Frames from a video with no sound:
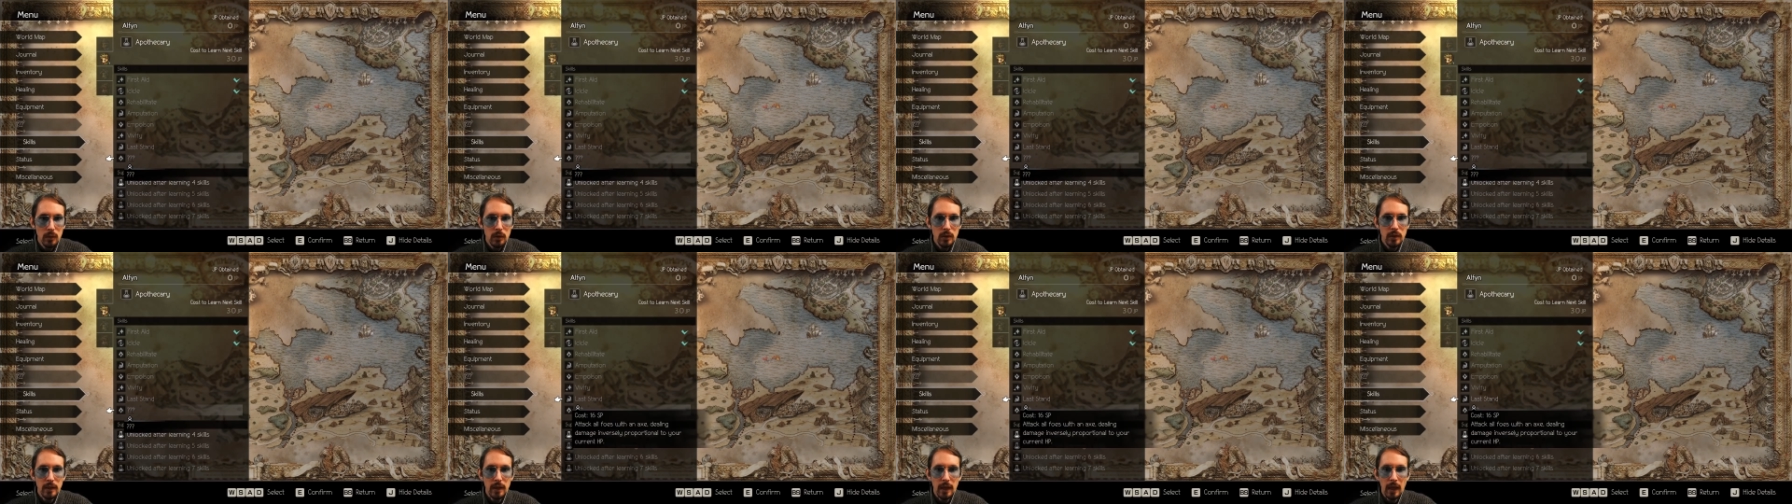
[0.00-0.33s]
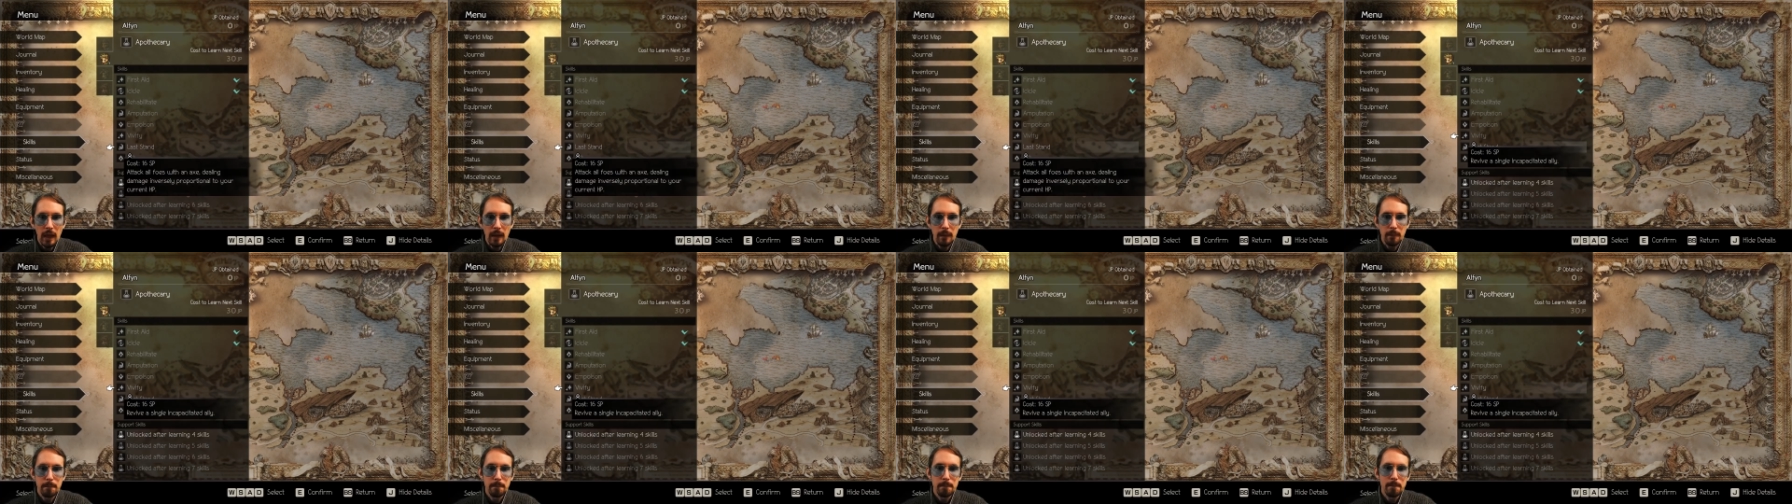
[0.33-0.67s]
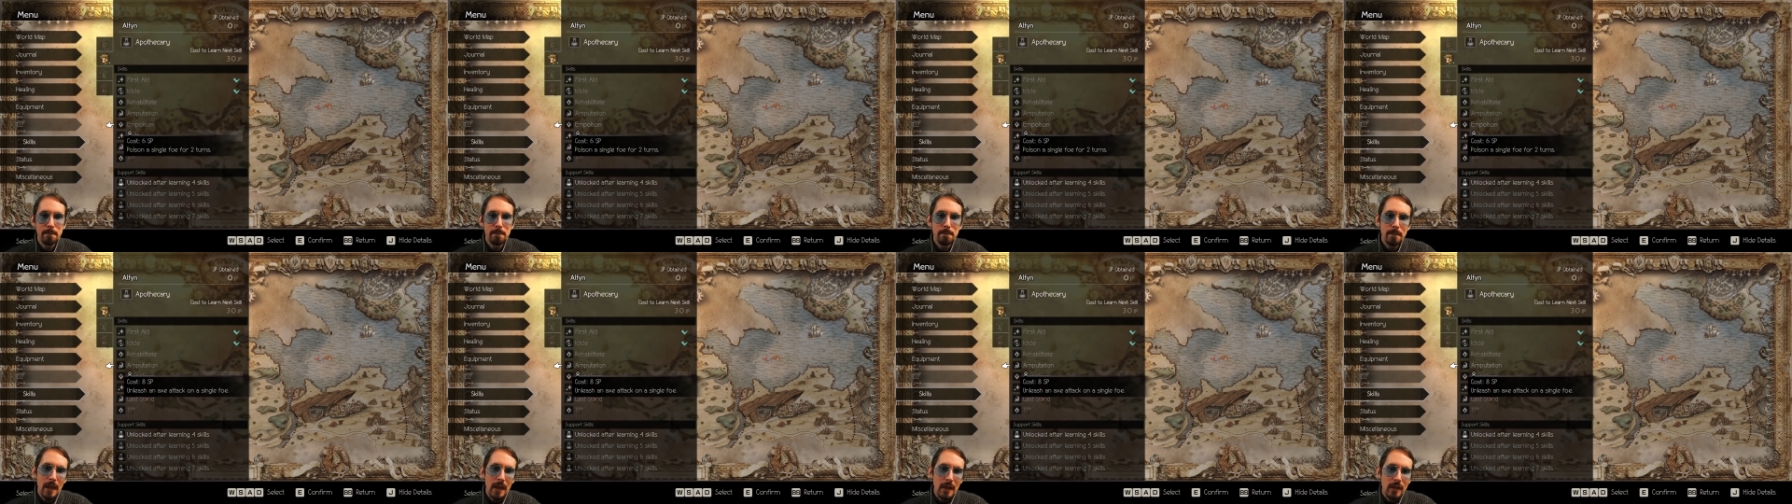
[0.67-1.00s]
Okay,
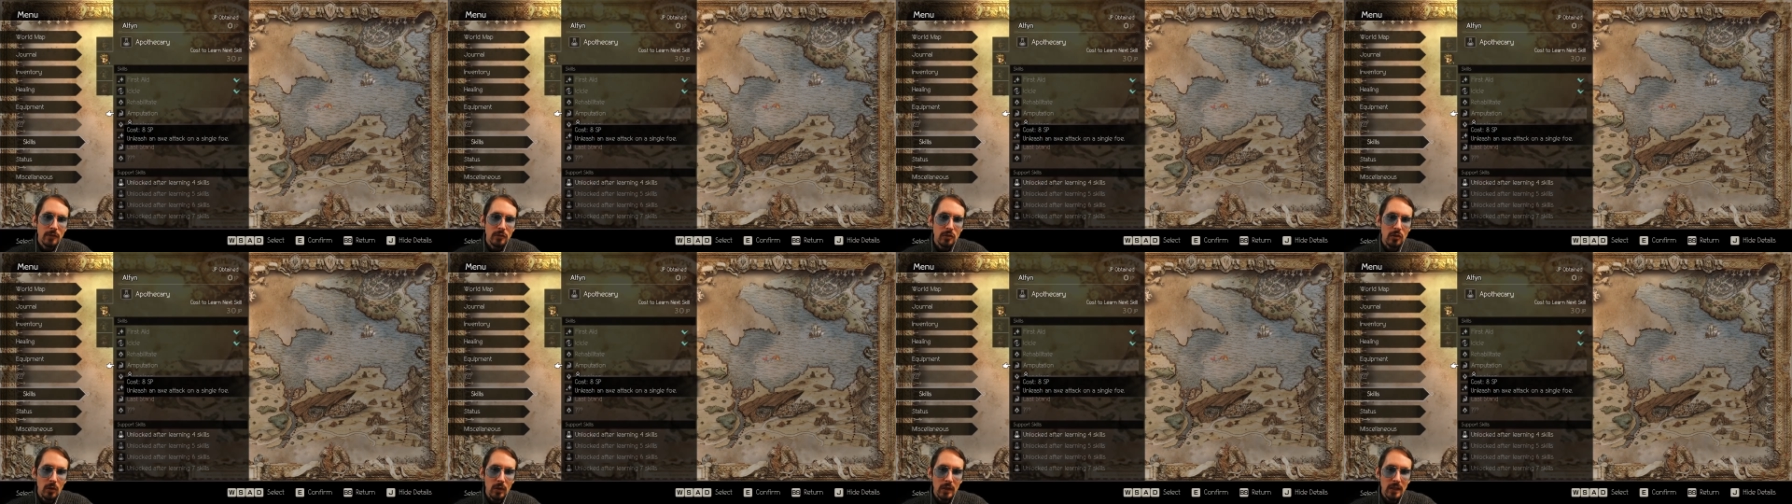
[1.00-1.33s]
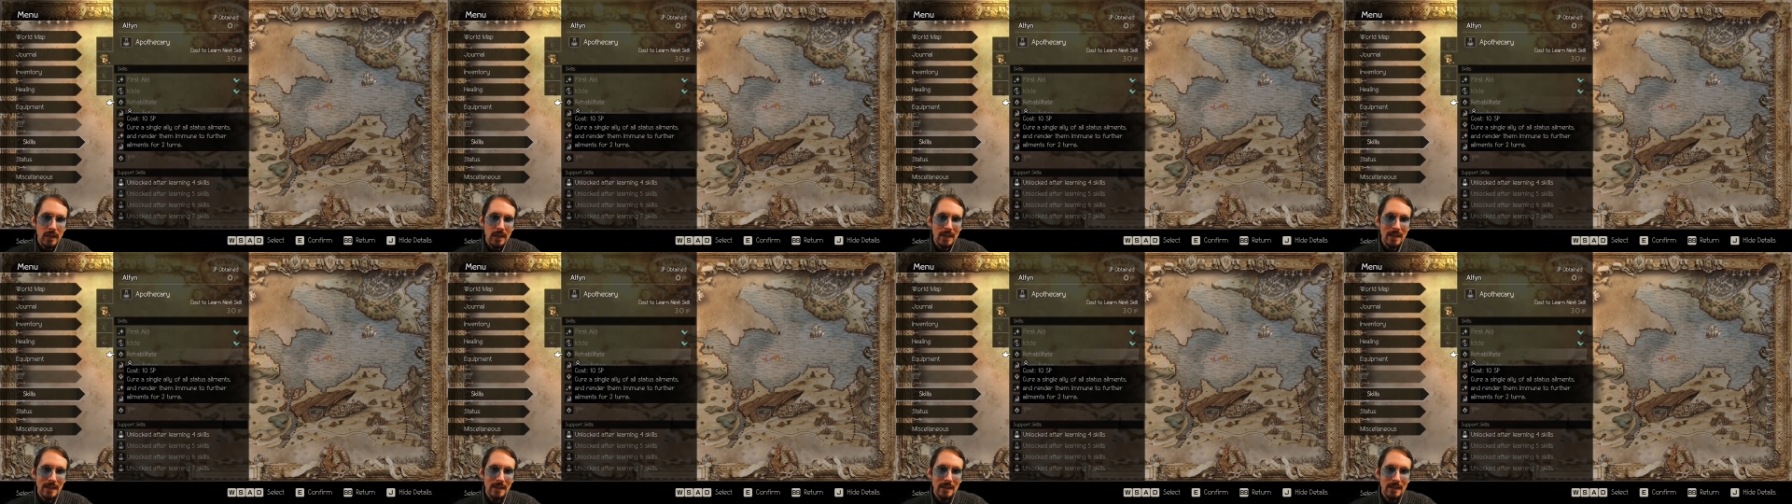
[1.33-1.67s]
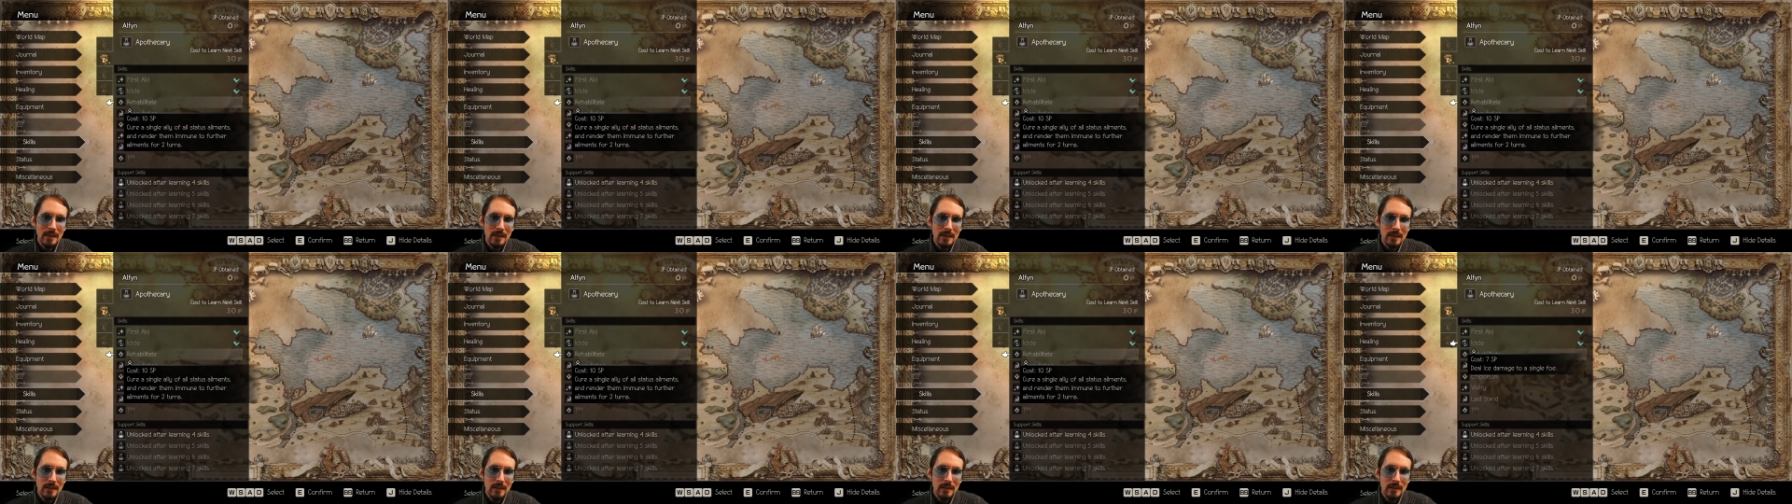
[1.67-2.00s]
so
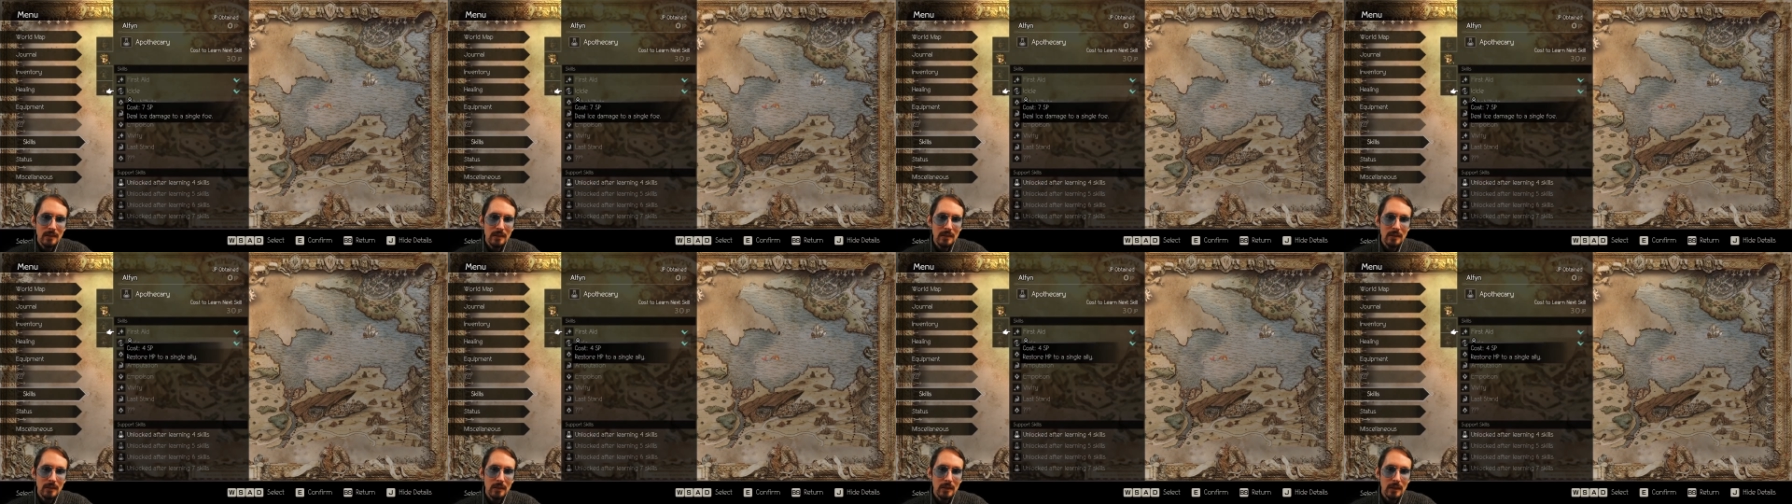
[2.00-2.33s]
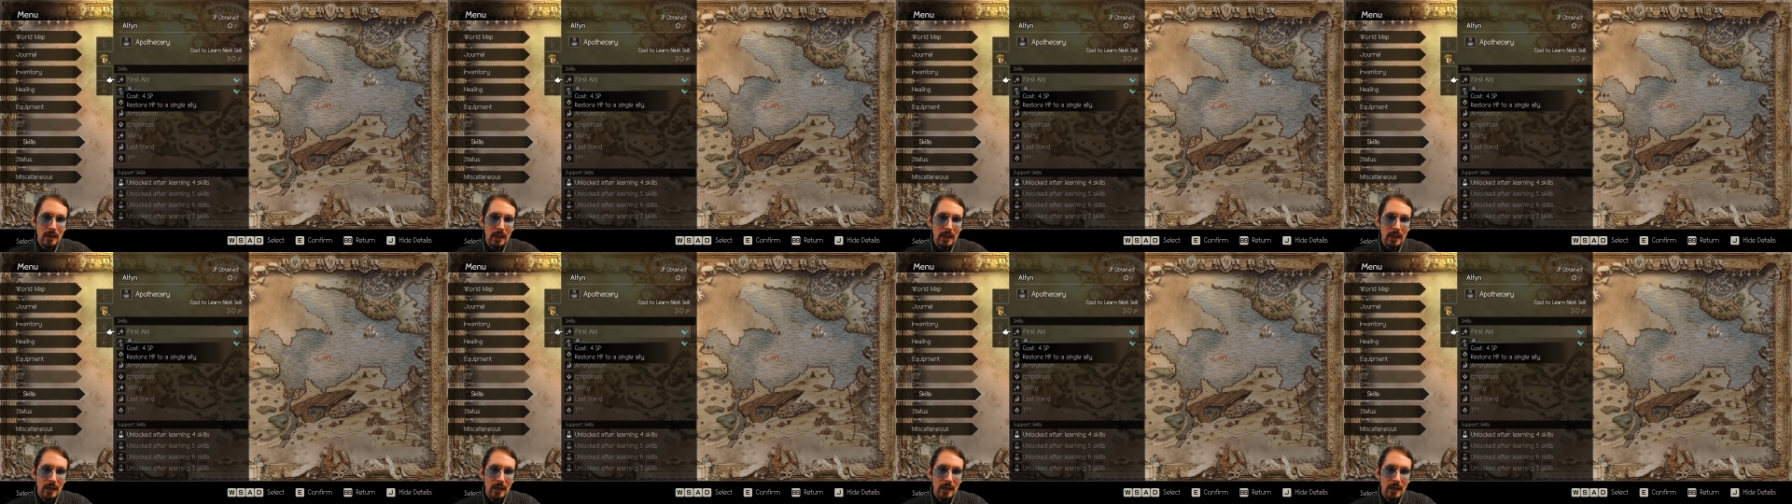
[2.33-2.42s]
he's